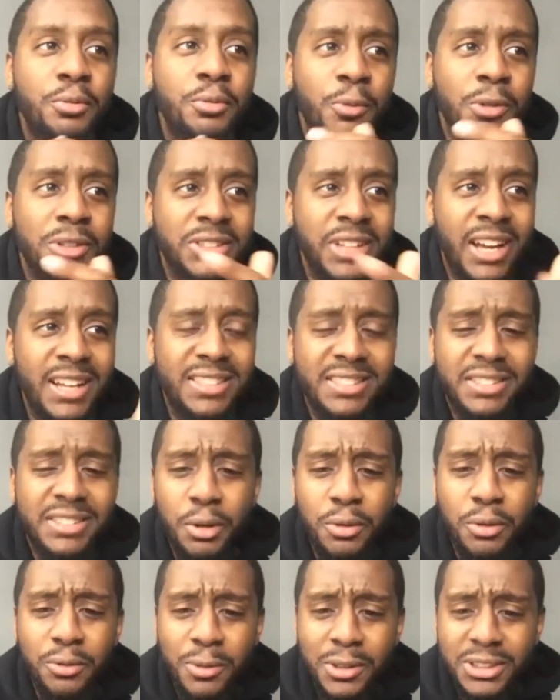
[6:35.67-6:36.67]
was that
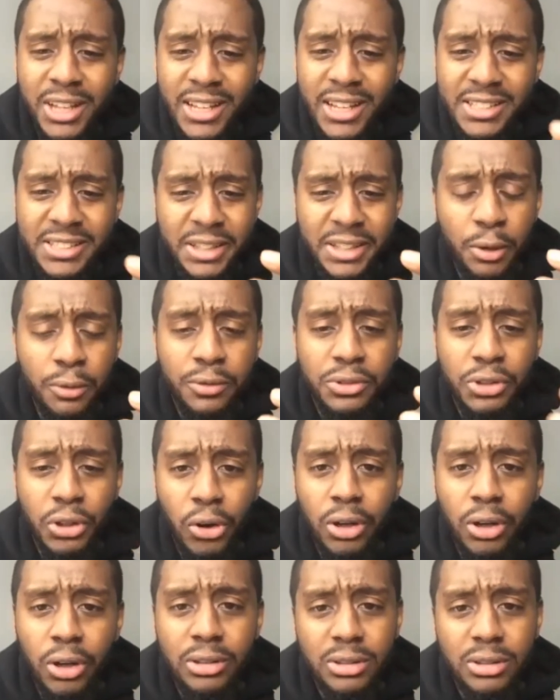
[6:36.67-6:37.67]
so? Was that
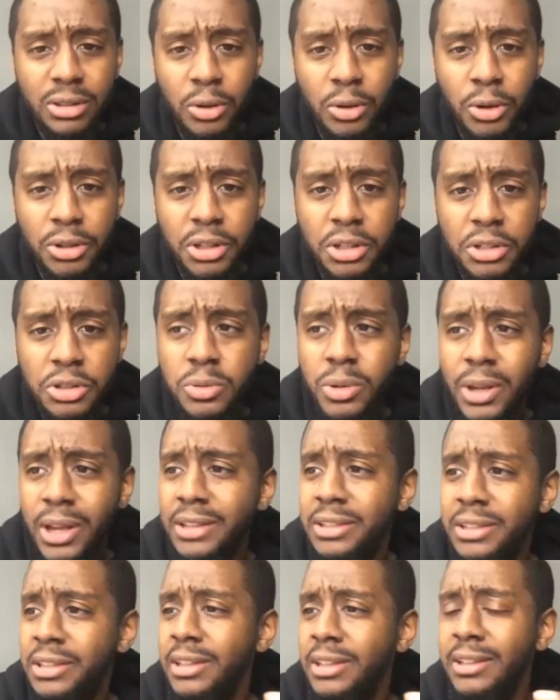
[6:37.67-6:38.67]
self-taught, or did you,
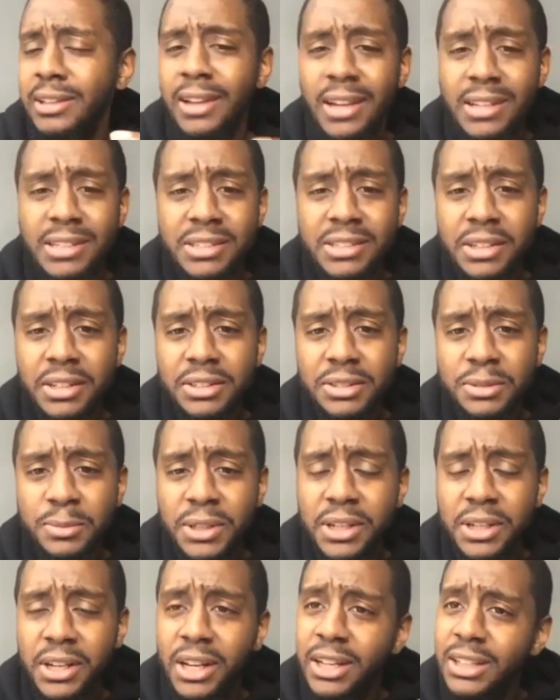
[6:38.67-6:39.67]
like, get lessons?
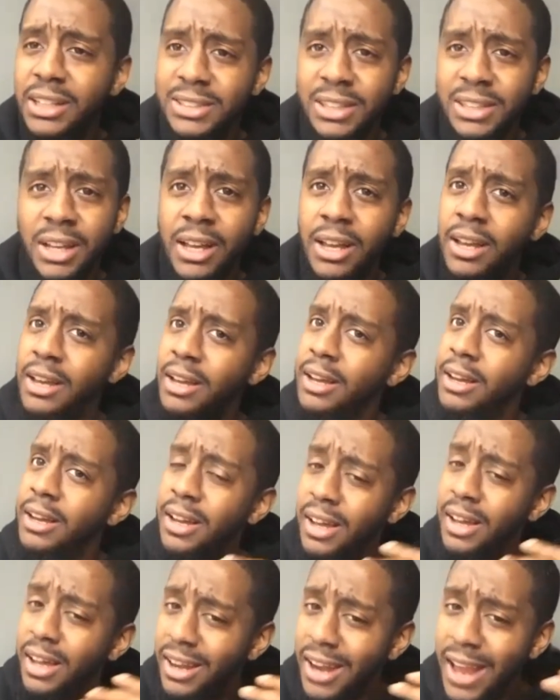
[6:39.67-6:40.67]
Because
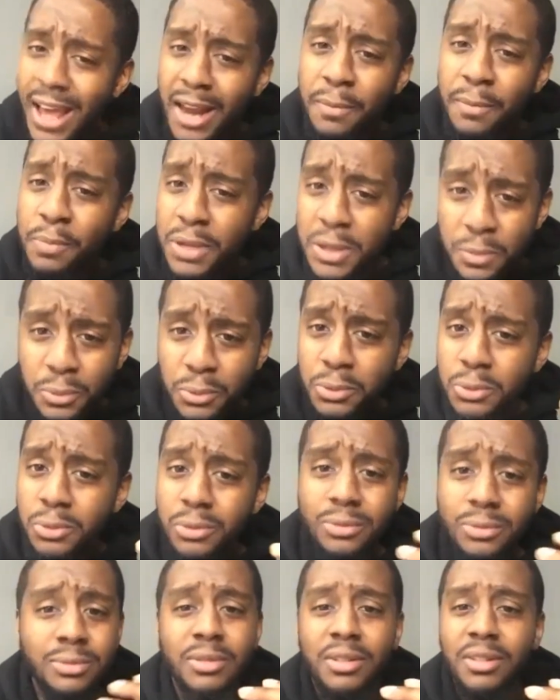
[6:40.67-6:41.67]
a lot of
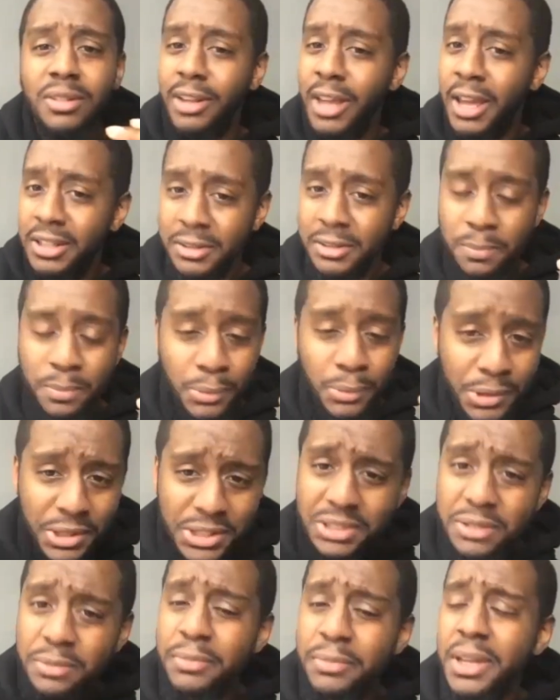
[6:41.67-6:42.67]
people, like the
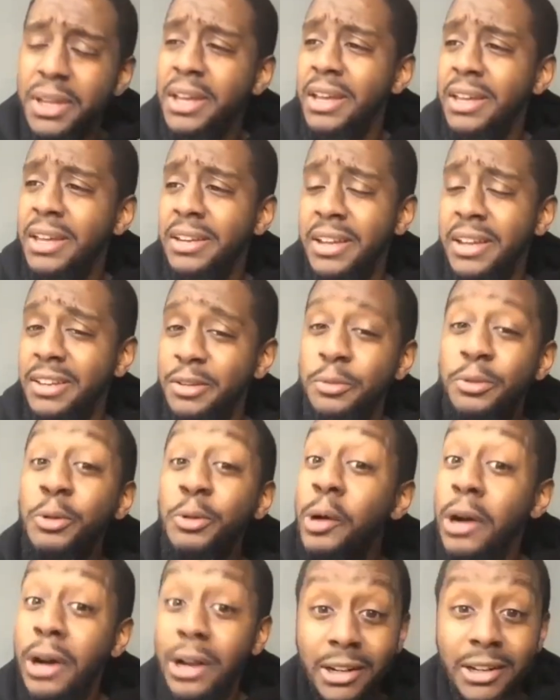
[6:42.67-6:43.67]
Boyz two Men, and you threw
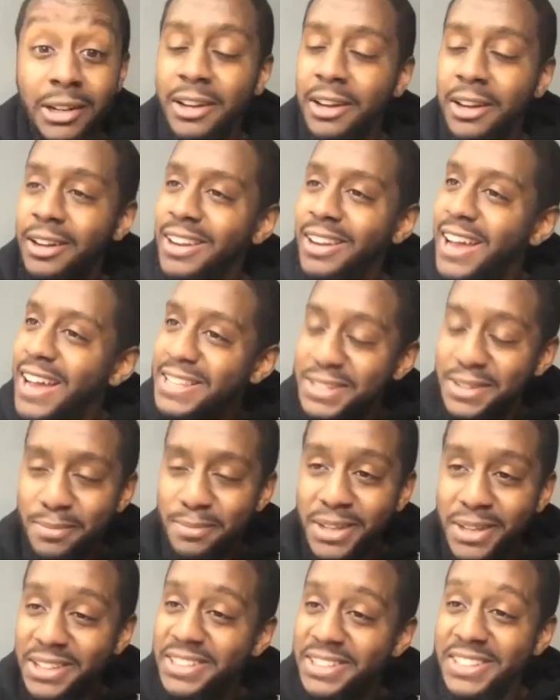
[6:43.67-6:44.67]
out a, a classic,
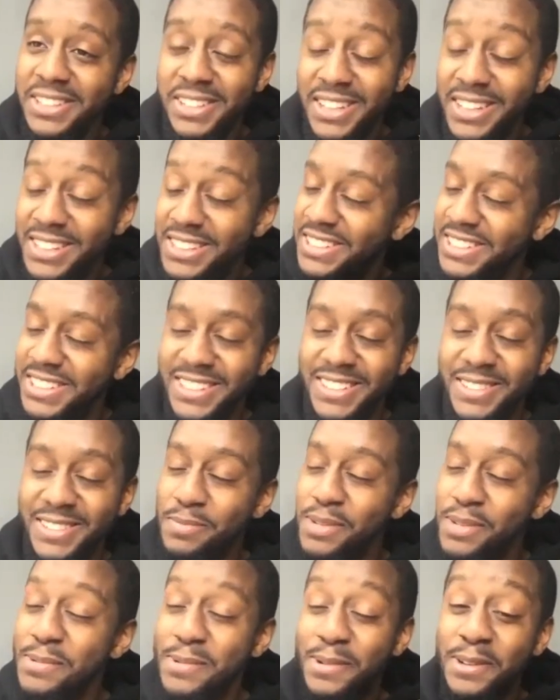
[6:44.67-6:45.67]
Mint Condition.
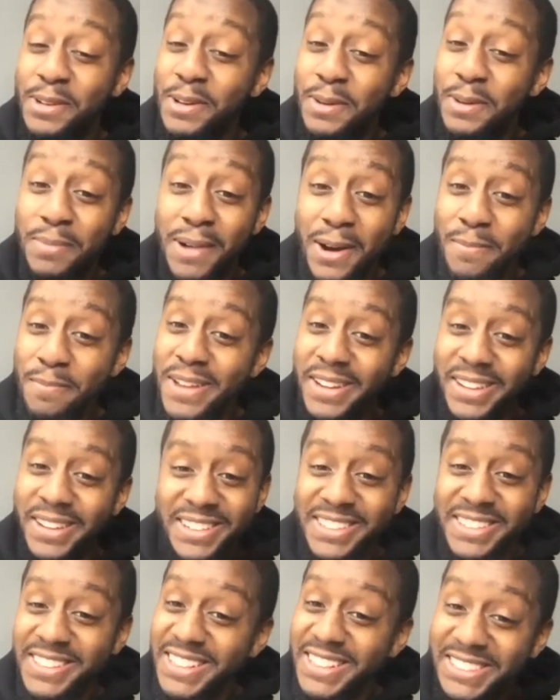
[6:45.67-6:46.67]
People don't know about yeah. Mint
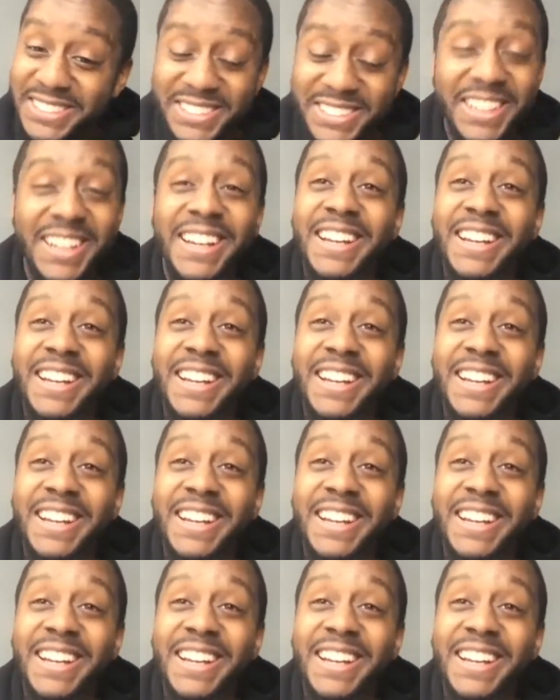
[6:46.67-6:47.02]
Condition.